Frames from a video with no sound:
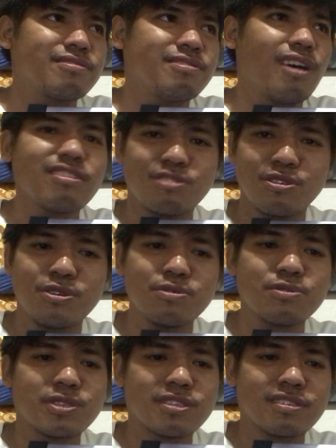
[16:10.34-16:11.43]
not to
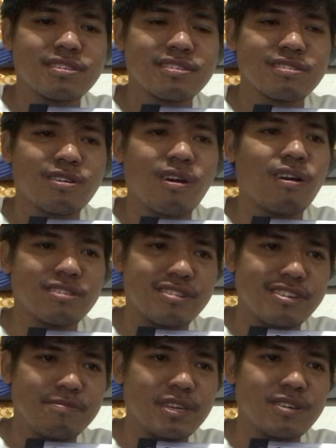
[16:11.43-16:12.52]
use
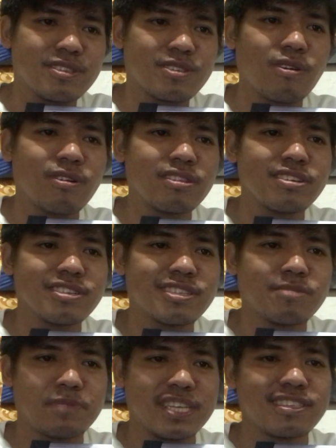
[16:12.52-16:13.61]
color because color
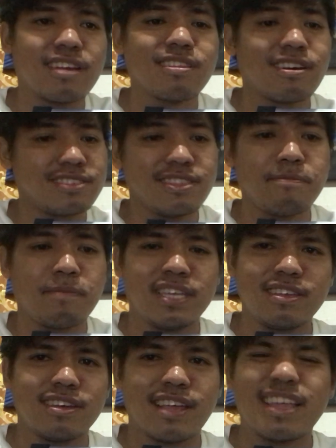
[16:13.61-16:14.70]
speaks a lot in the
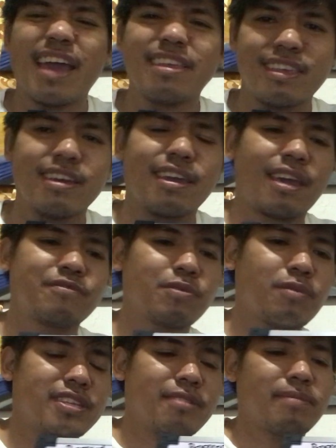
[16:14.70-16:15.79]
painting, and I think
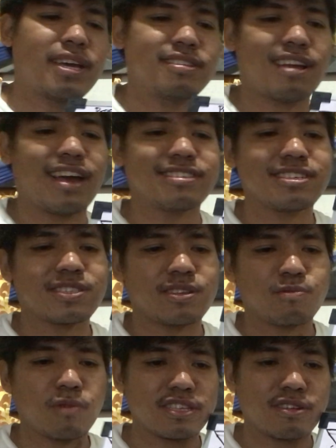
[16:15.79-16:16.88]
everyone naman
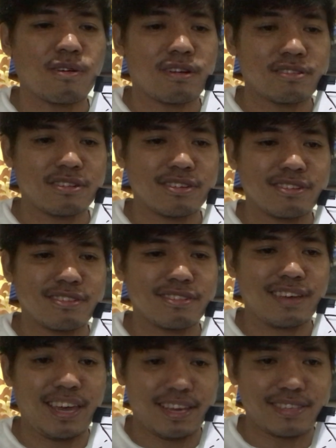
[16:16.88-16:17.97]
understand what color
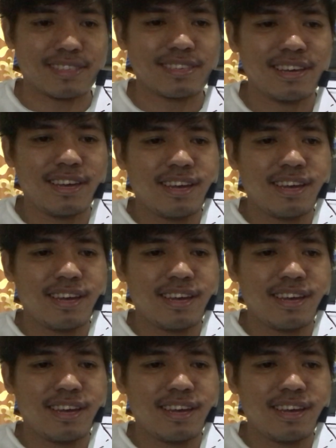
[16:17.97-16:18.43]
is.